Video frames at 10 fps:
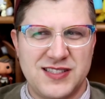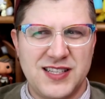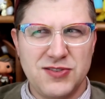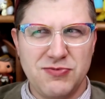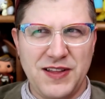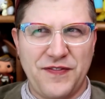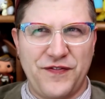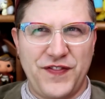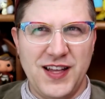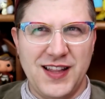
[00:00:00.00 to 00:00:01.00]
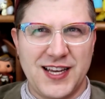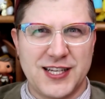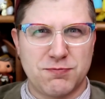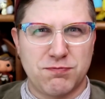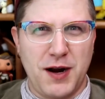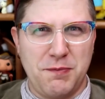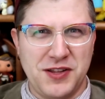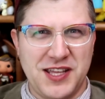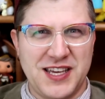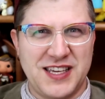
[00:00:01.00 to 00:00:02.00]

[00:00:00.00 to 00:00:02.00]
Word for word: It doesn't really feel like it's properly